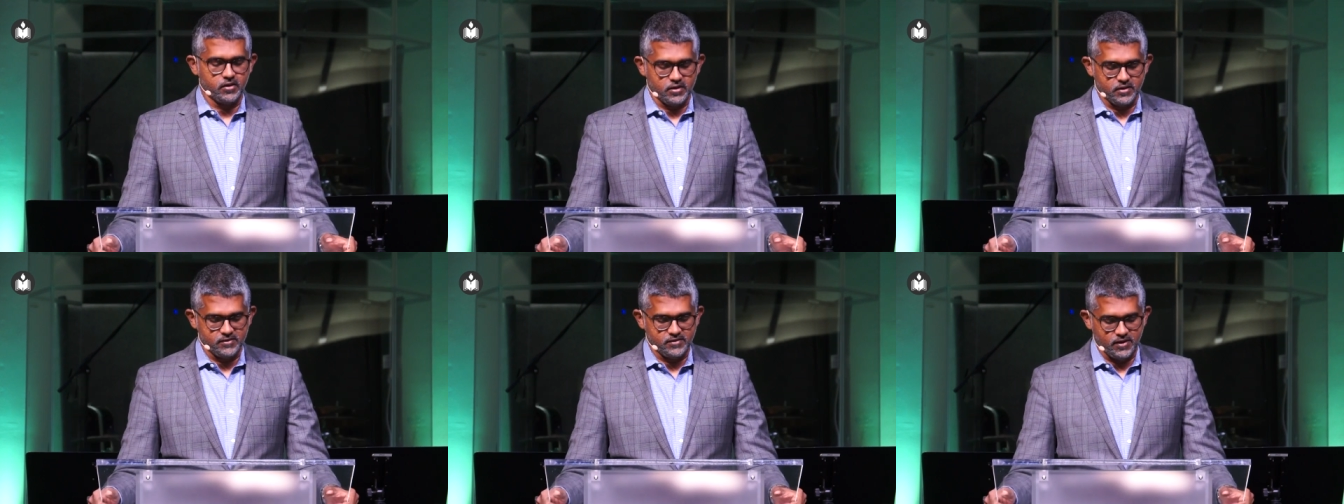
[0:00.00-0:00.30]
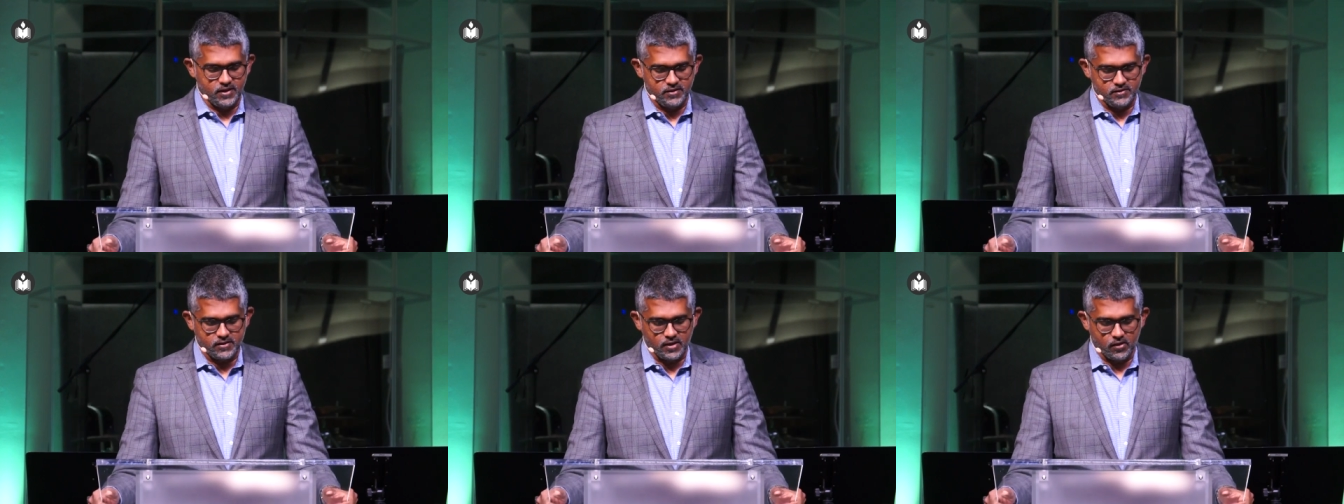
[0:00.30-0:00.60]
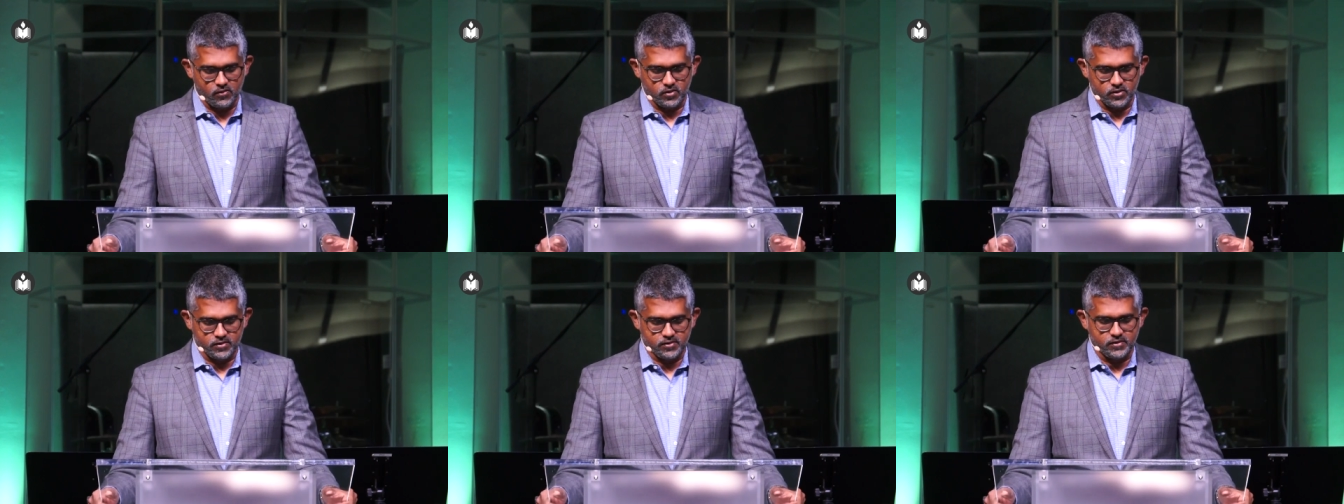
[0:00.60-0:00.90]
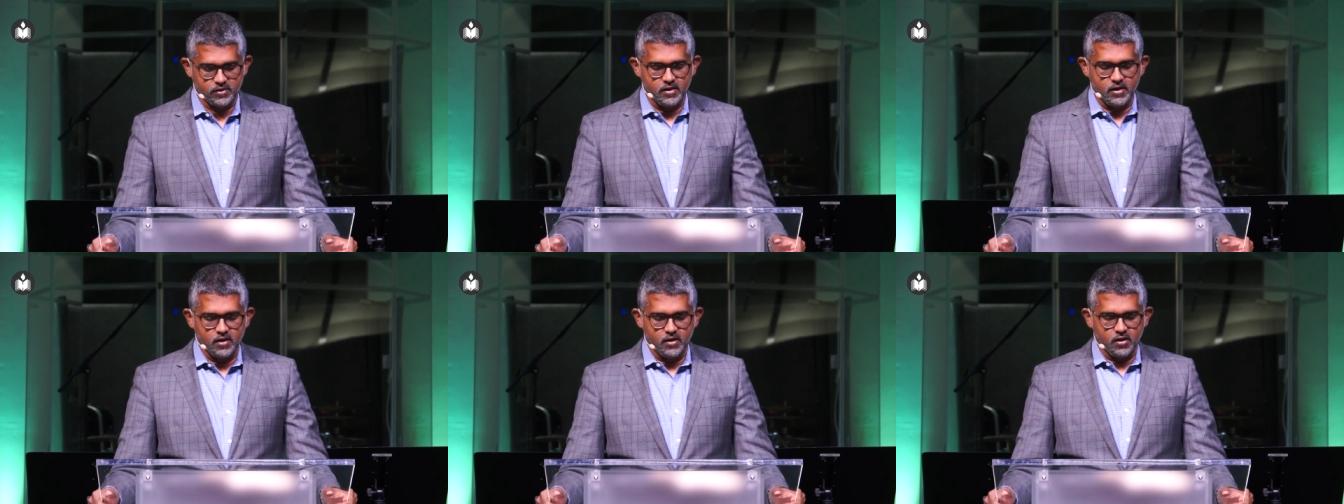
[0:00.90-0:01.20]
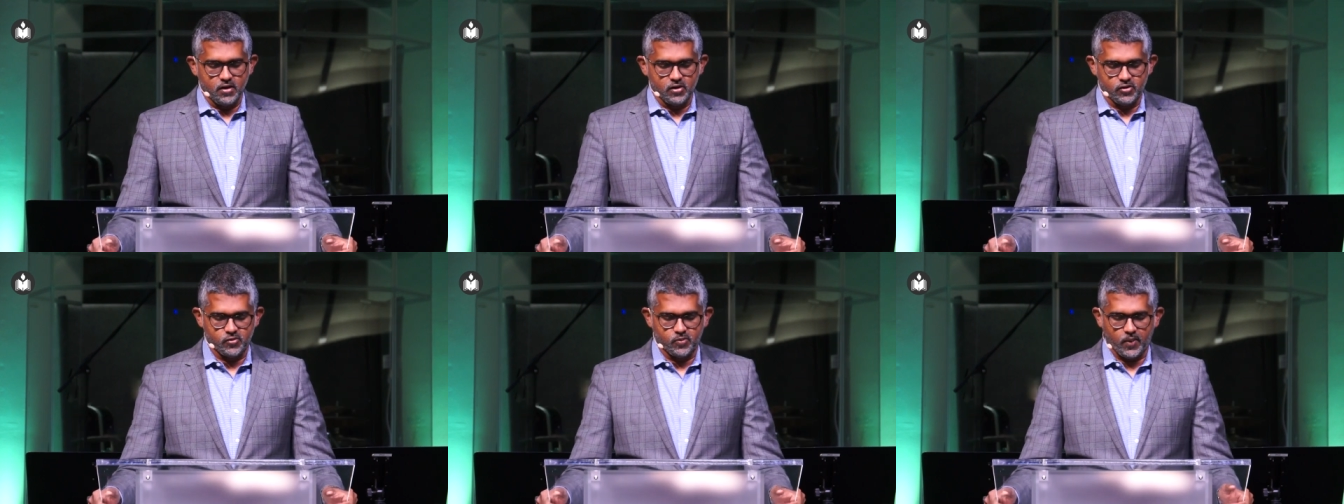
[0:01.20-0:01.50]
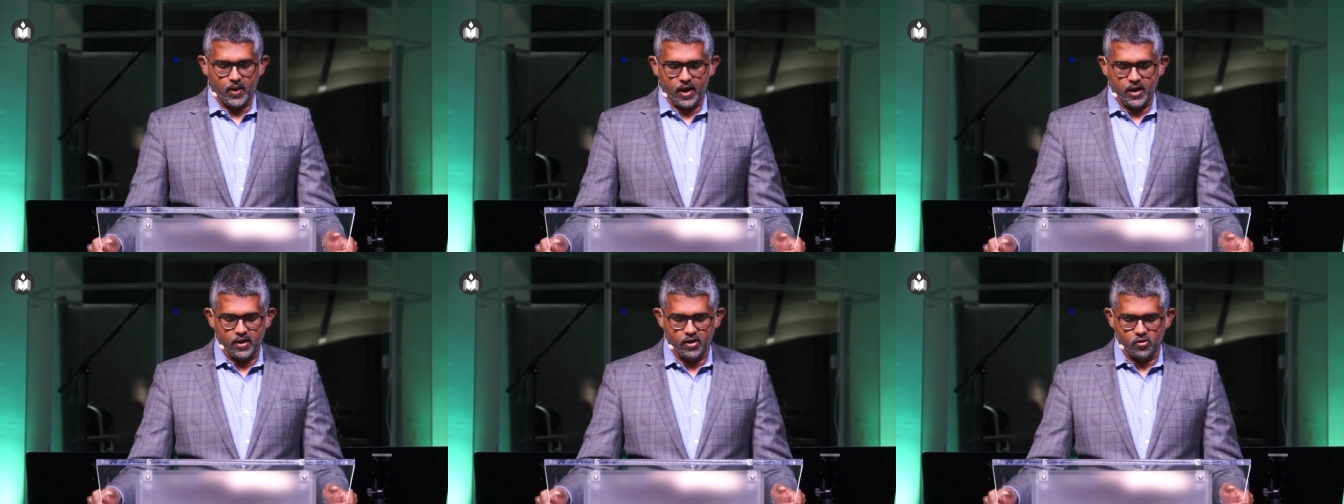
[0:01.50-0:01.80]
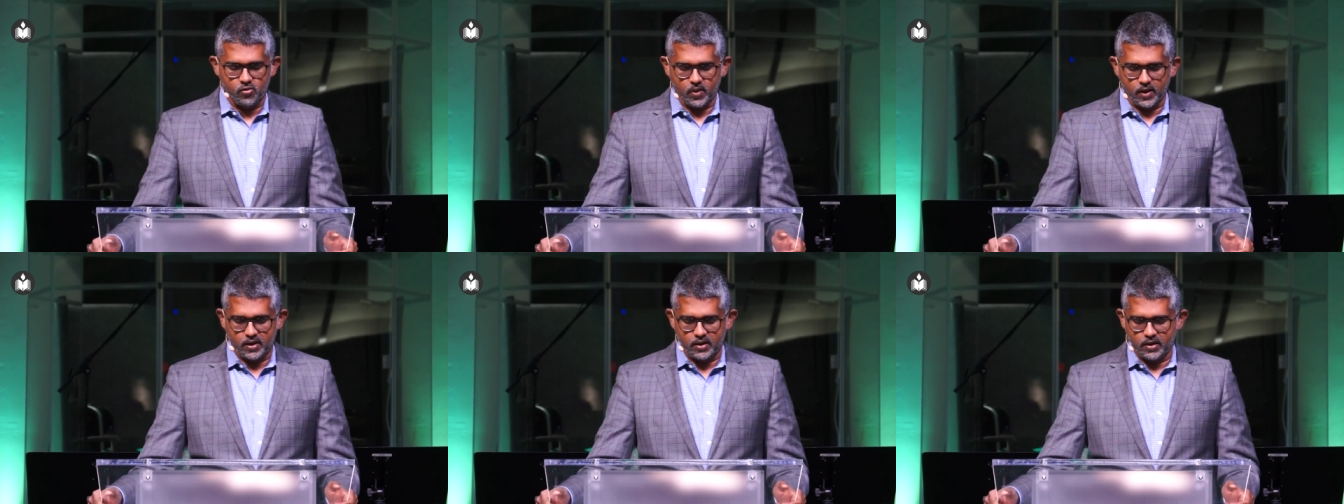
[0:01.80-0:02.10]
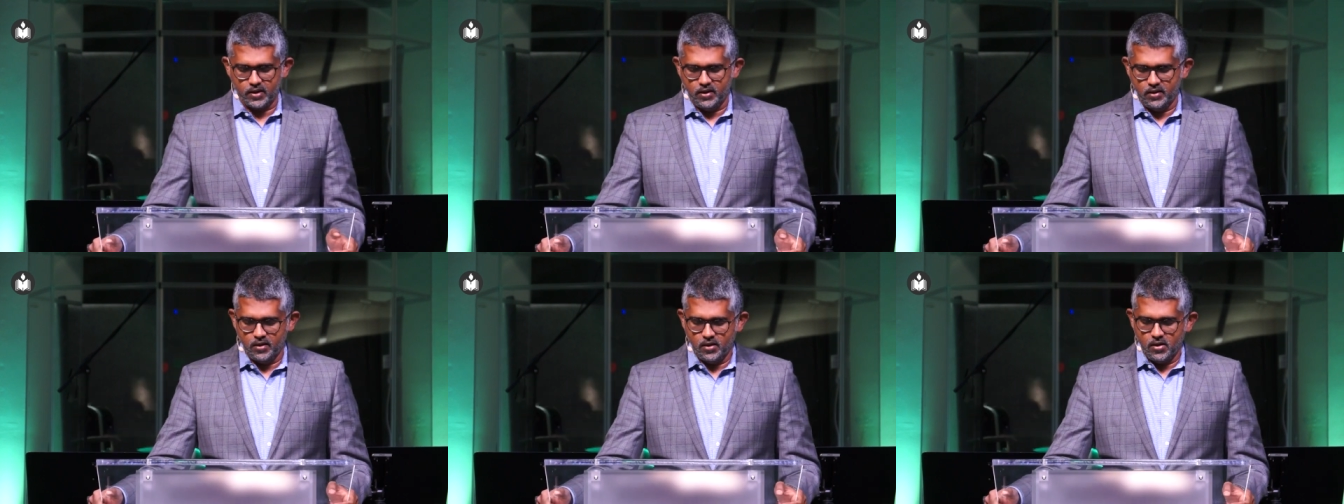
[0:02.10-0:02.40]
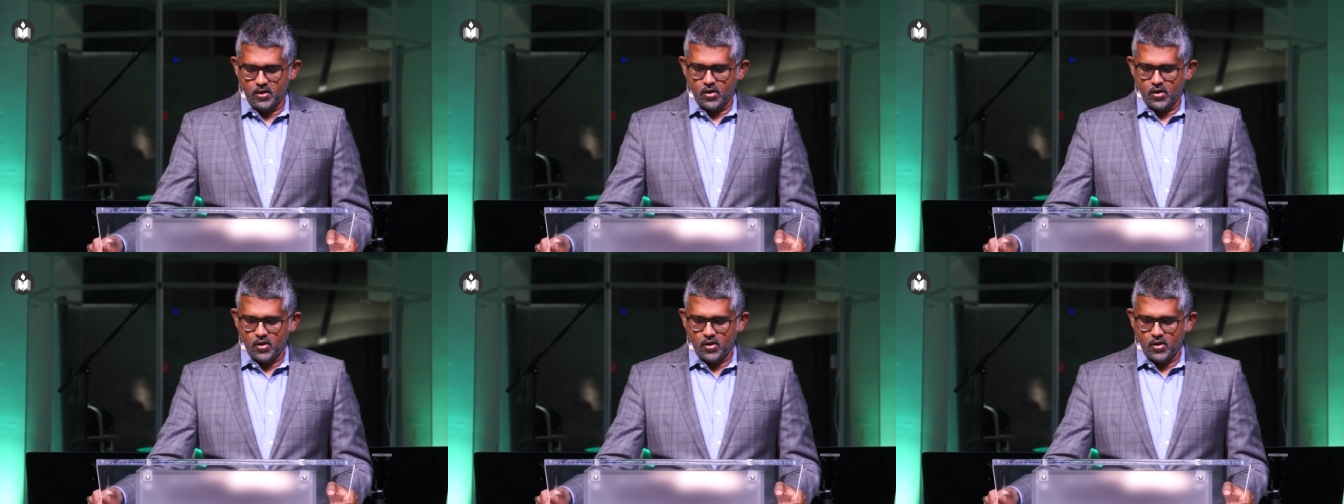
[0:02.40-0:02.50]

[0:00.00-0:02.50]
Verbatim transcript: a disease that was spreading quickly,